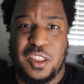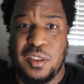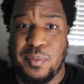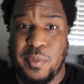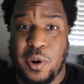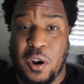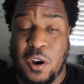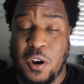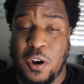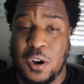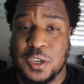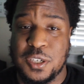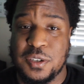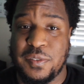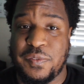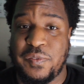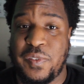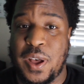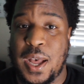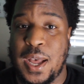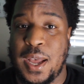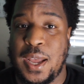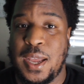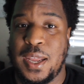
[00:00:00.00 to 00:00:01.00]
of them are hard to
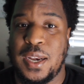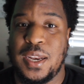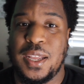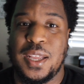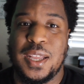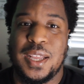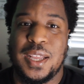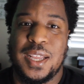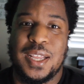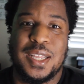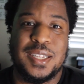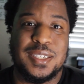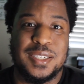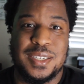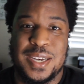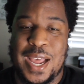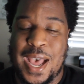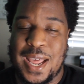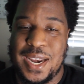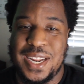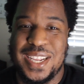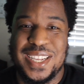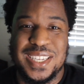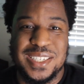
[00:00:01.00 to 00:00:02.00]
find, it's
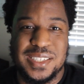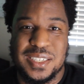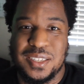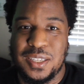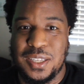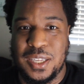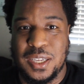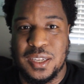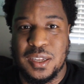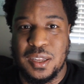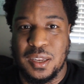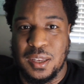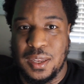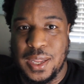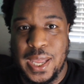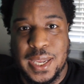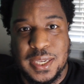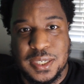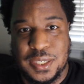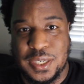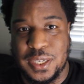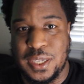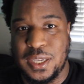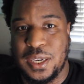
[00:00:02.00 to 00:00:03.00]
not easily
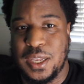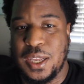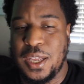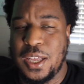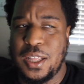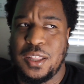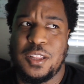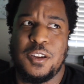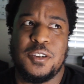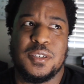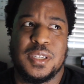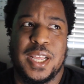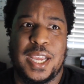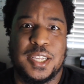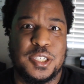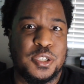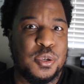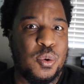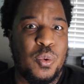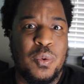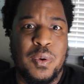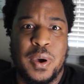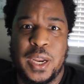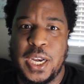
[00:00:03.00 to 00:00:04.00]
collected. There's like
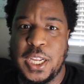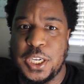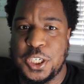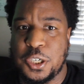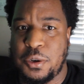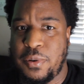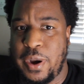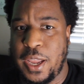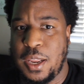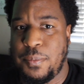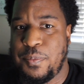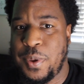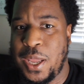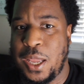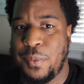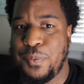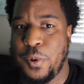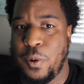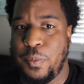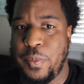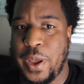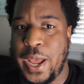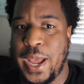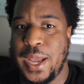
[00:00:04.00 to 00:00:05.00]
20 trade
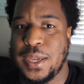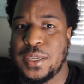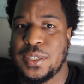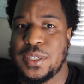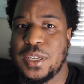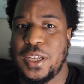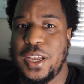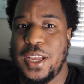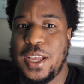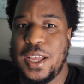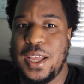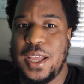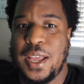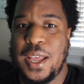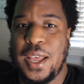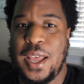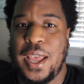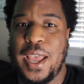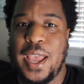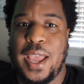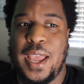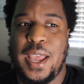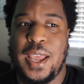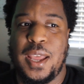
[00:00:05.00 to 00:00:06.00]
paperbacks,
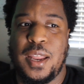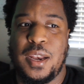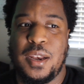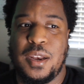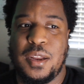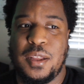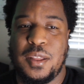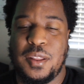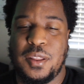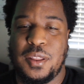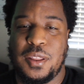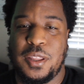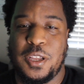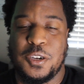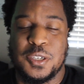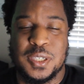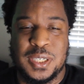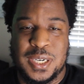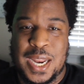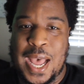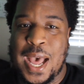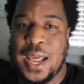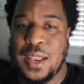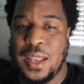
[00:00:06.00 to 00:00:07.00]
and
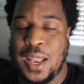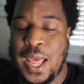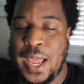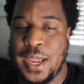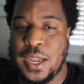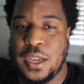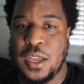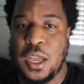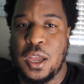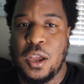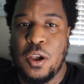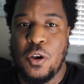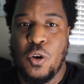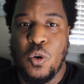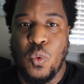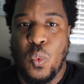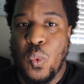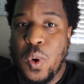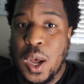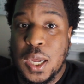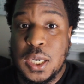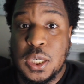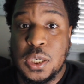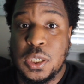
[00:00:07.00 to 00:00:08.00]
there's not like
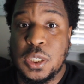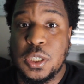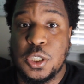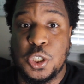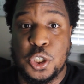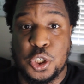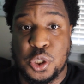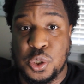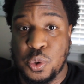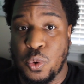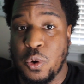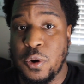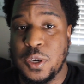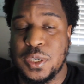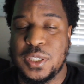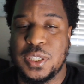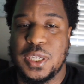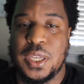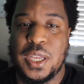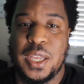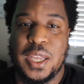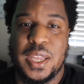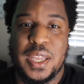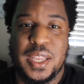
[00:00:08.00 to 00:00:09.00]
one
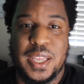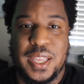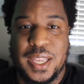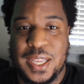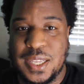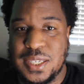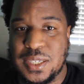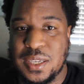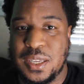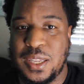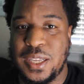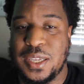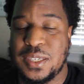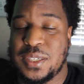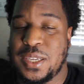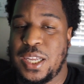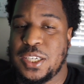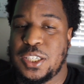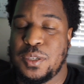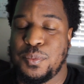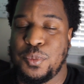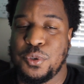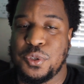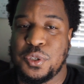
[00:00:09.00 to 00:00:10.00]
short, easily
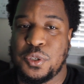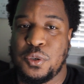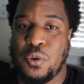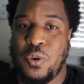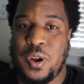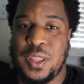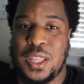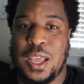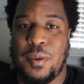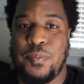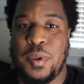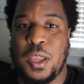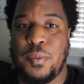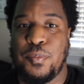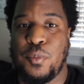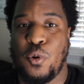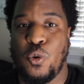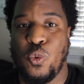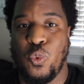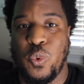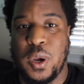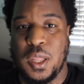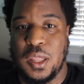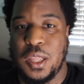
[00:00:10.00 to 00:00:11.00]
accessible story that
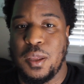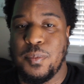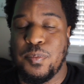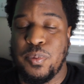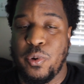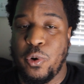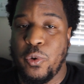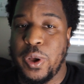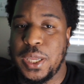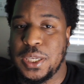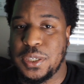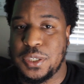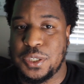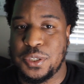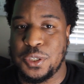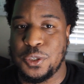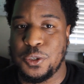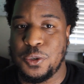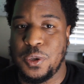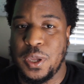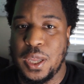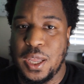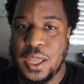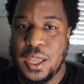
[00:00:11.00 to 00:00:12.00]
people really point
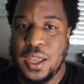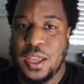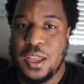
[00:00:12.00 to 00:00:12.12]
to